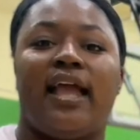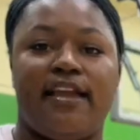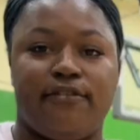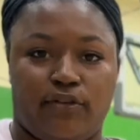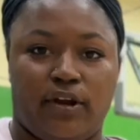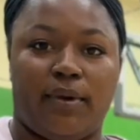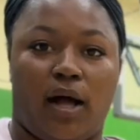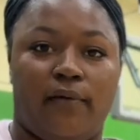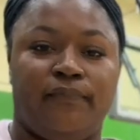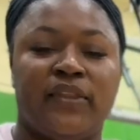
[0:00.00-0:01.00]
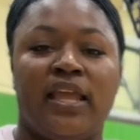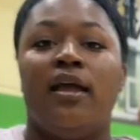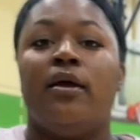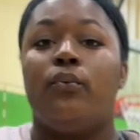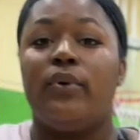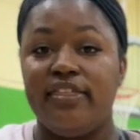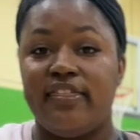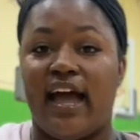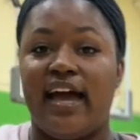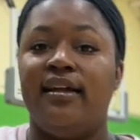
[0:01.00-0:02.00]
a free ball. With
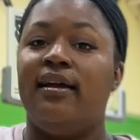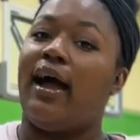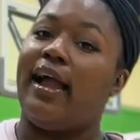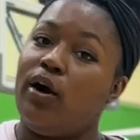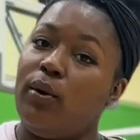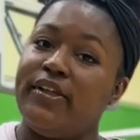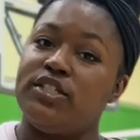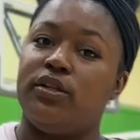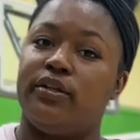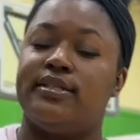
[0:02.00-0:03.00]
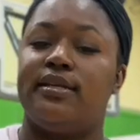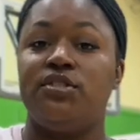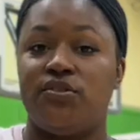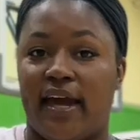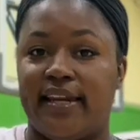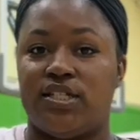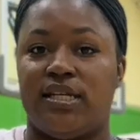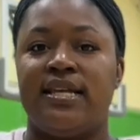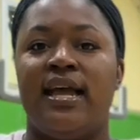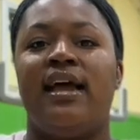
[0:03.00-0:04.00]
that, I hope that you learned some
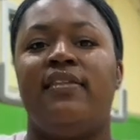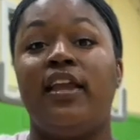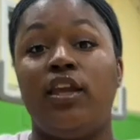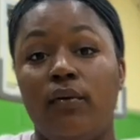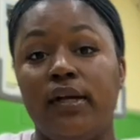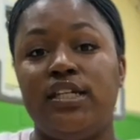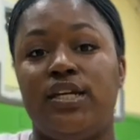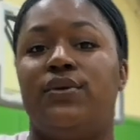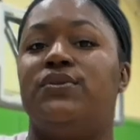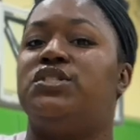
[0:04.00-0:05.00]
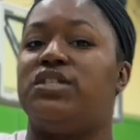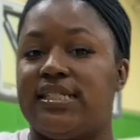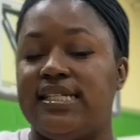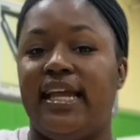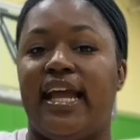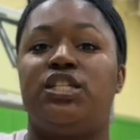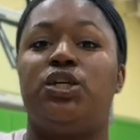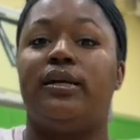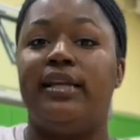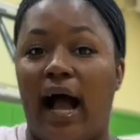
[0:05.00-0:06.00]
strategies that you can use just in case
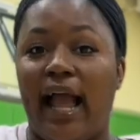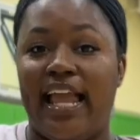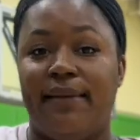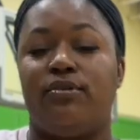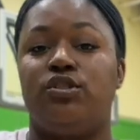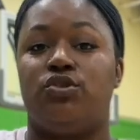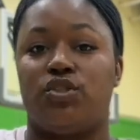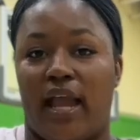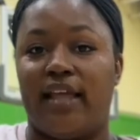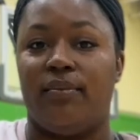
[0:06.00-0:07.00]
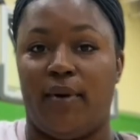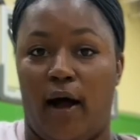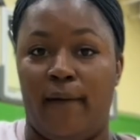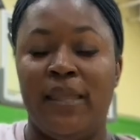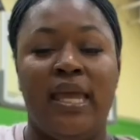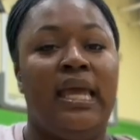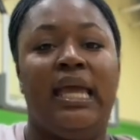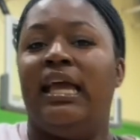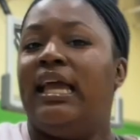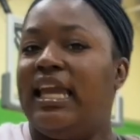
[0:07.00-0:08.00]
you're not able to strike the ball
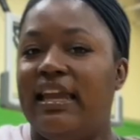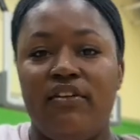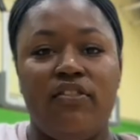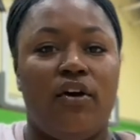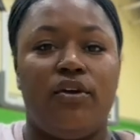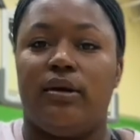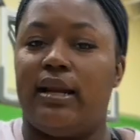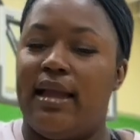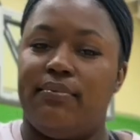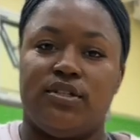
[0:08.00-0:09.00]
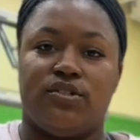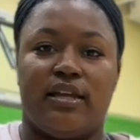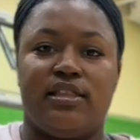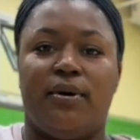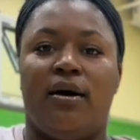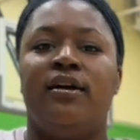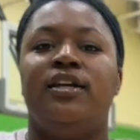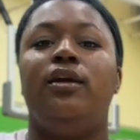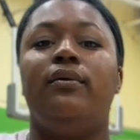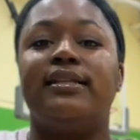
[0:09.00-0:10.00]
even though you're not able to strike the ball,
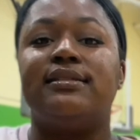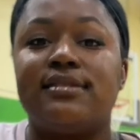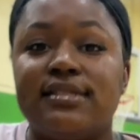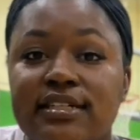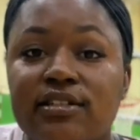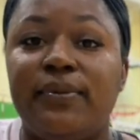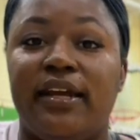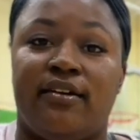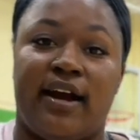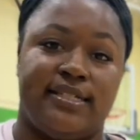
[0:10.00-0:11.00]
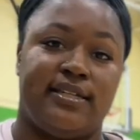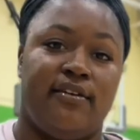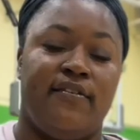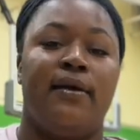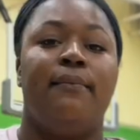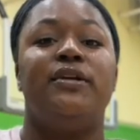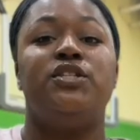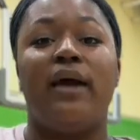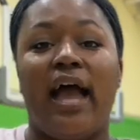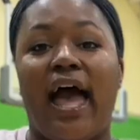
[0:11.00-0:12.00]
you can still be aggressive, but
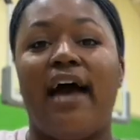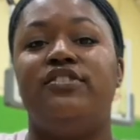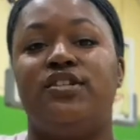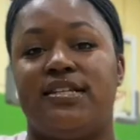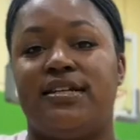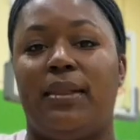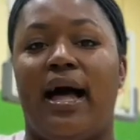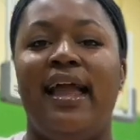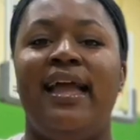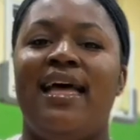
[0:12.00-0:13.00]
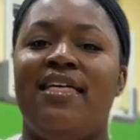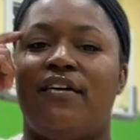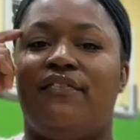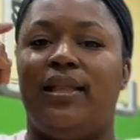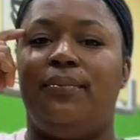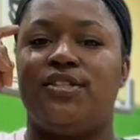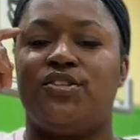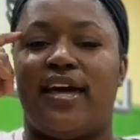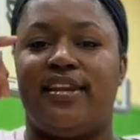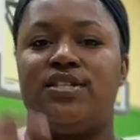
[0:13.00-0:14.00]
you have to just apply that volleyball
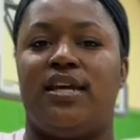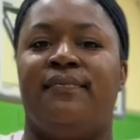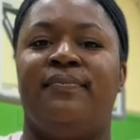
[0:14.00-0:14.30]
strategy.